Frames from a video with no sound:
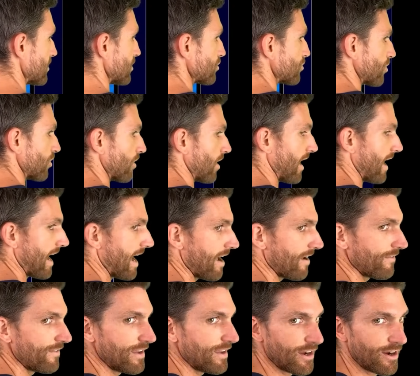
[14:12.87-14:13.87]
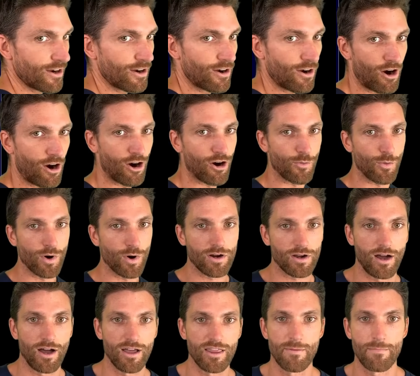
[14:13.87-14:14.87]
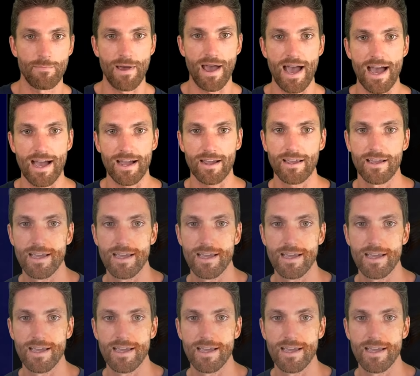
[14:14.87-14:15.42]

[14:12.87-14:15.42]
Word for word: shirt I have here, artwork on the back